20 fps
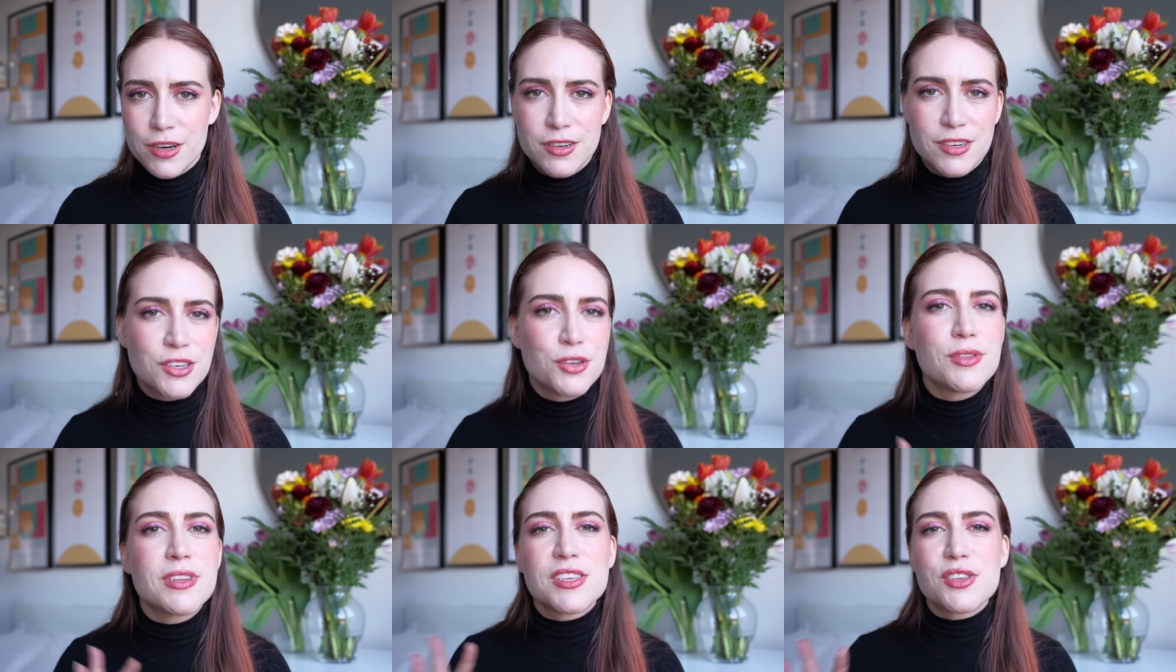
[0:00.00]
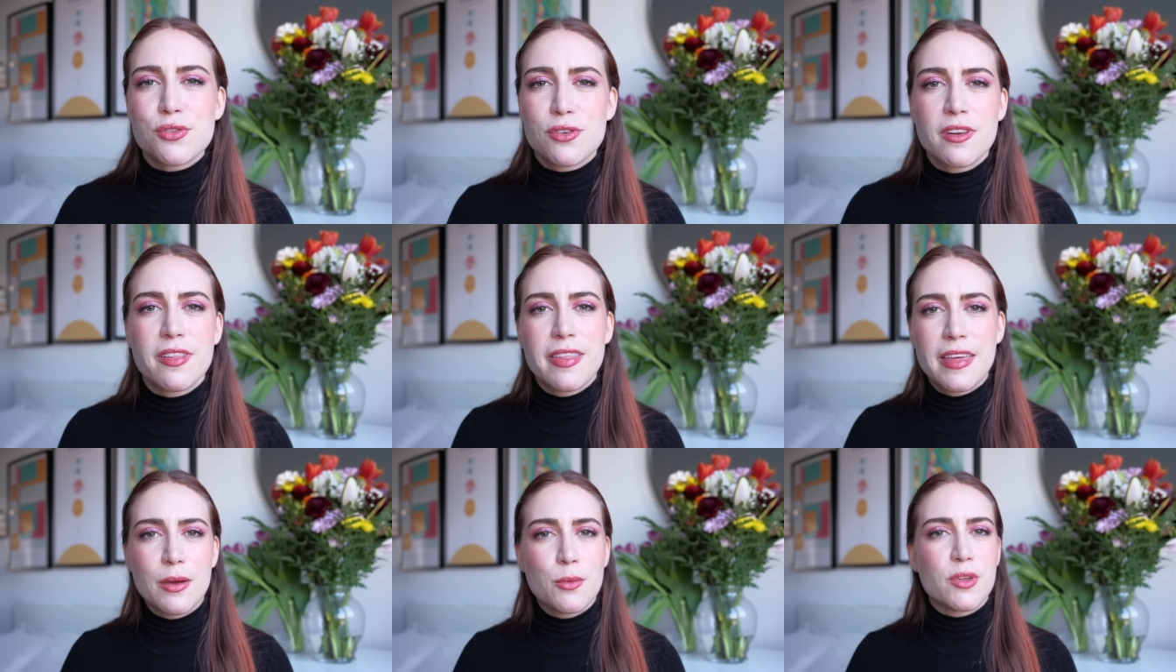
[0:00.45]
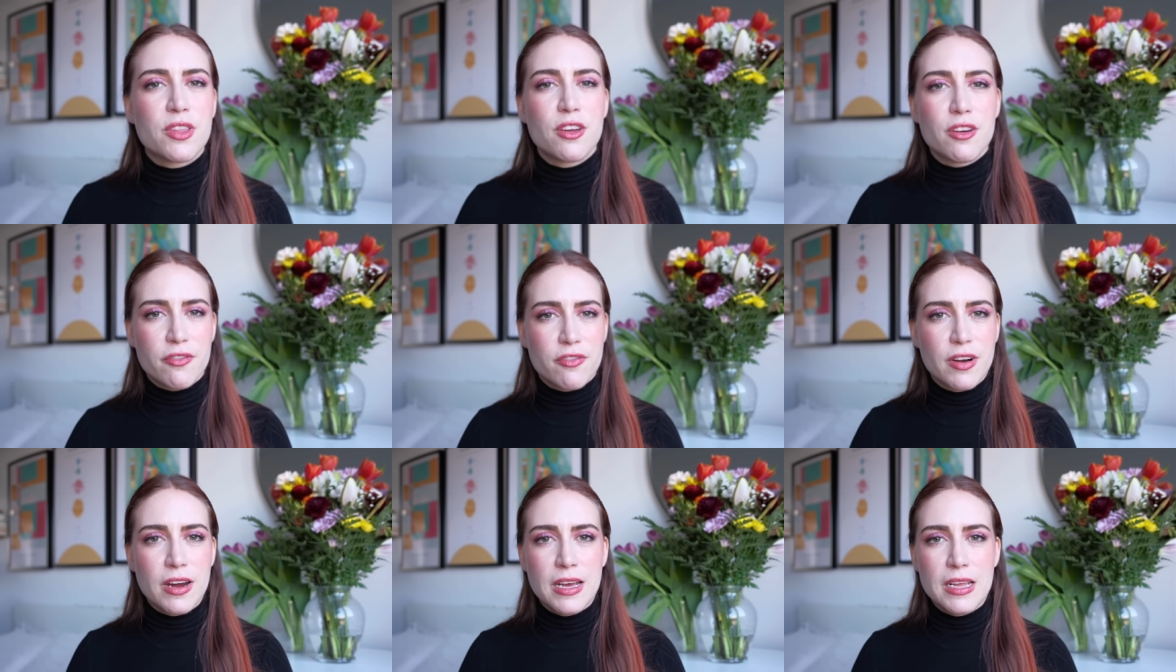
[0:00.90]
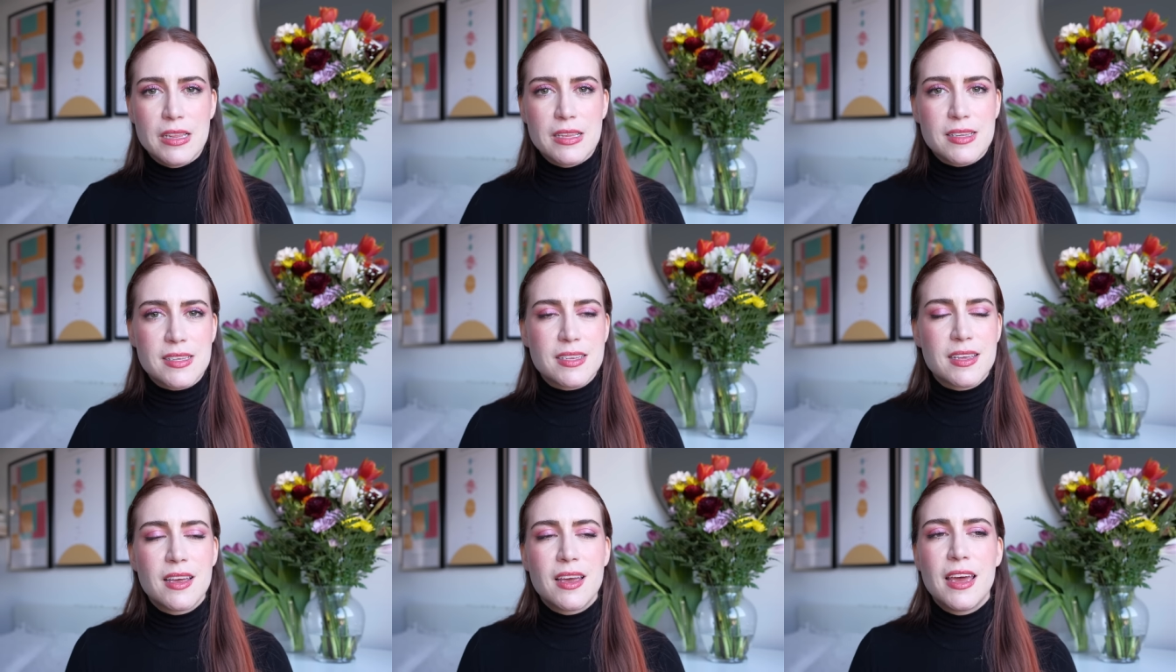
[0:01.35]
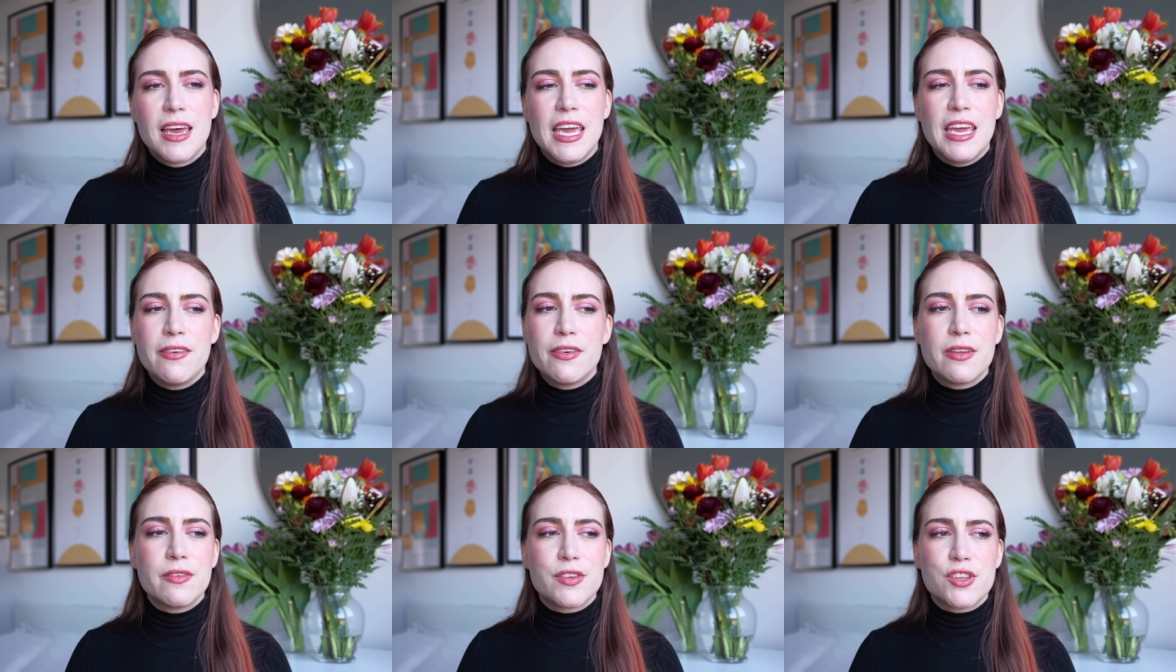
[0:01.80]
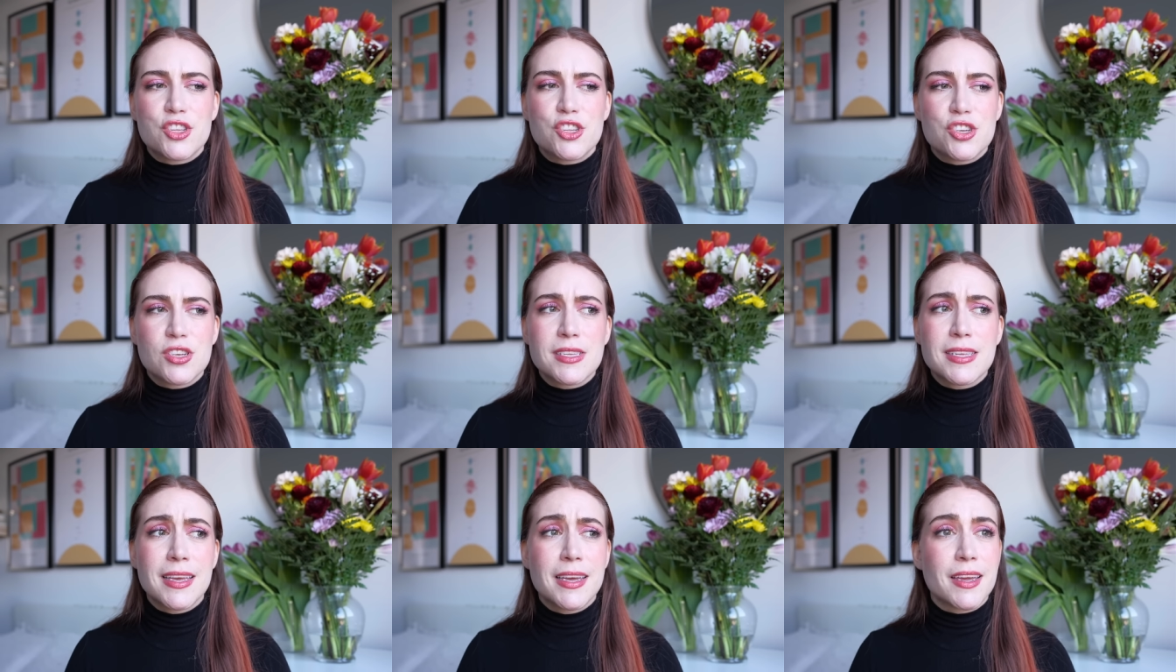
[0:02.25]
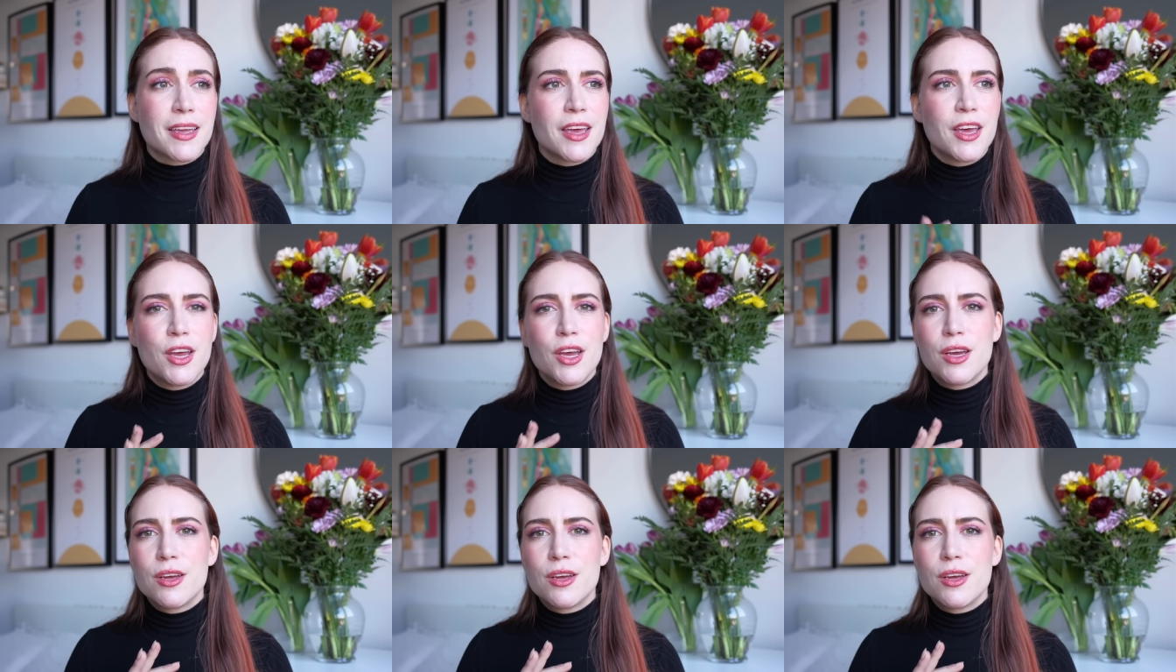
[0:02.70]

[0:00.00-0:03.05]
Do this sort of thing with your friends, even if it's just like